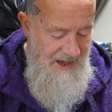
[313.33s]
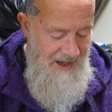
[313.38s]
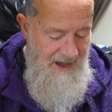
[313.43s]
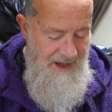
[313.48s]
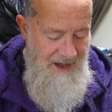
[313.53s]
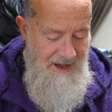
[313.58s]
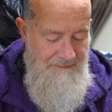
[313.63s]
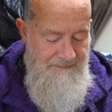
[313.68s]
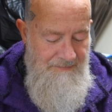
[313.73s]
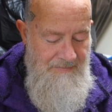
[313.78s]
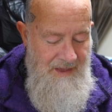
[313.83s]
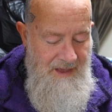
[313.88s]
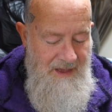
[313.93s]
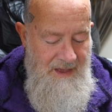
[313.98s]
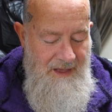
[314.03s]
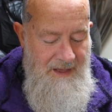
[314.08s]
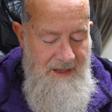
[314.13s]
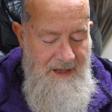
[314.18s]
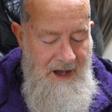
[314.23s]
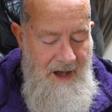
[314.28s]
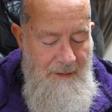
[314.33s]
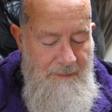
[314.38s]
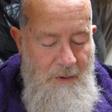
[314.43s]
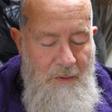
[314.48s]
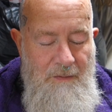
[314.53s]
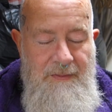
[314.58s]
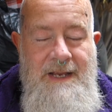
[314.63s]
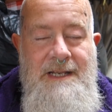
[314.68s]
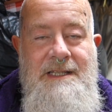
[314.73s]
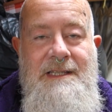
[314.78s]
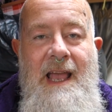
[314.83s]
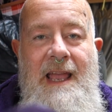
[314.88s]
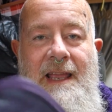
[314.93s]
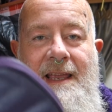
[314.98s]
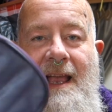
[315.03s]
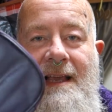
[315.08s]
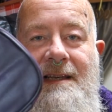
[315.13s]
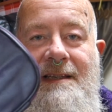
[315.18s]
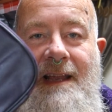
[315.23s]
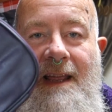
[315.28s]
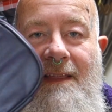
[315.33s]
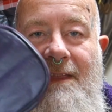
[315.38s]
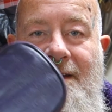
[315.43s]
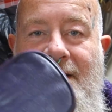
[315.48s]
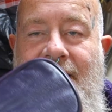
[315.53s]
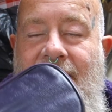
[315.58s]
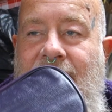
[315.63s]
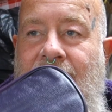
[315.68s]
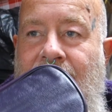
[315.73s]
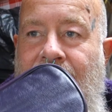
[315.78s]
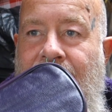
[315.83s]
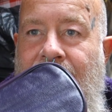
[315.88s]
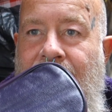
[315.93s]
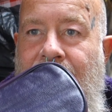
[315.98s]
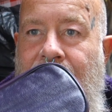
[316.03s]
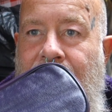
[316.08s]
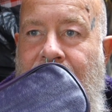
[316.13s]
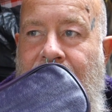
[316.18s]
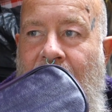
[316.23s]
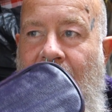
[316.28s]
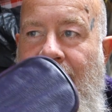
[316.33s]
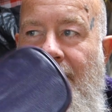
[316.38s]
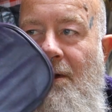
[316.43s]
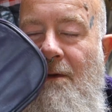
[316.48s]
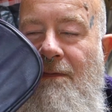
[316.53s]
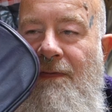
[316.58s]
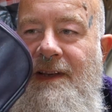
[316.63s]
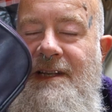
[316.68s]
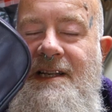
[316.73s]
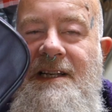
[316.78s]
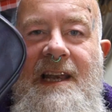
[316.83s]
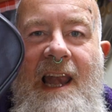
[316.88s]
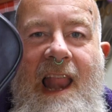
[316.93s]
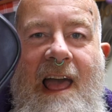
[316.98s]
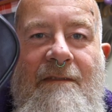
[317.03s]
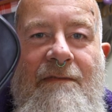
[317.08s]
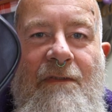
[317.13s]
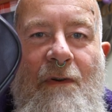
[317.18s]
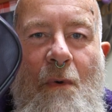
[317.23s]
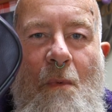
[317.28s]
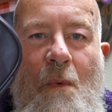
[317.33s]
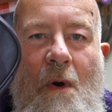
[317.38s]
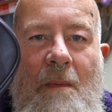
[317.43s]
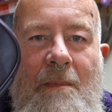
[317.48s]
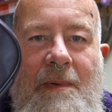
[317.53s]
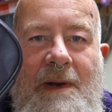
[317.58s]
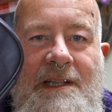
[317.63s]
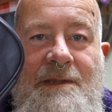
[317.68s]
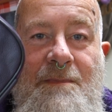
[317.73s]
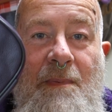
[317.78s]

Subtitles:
I bought this set yesterday. This is, I don't know if this is leather or what, but it's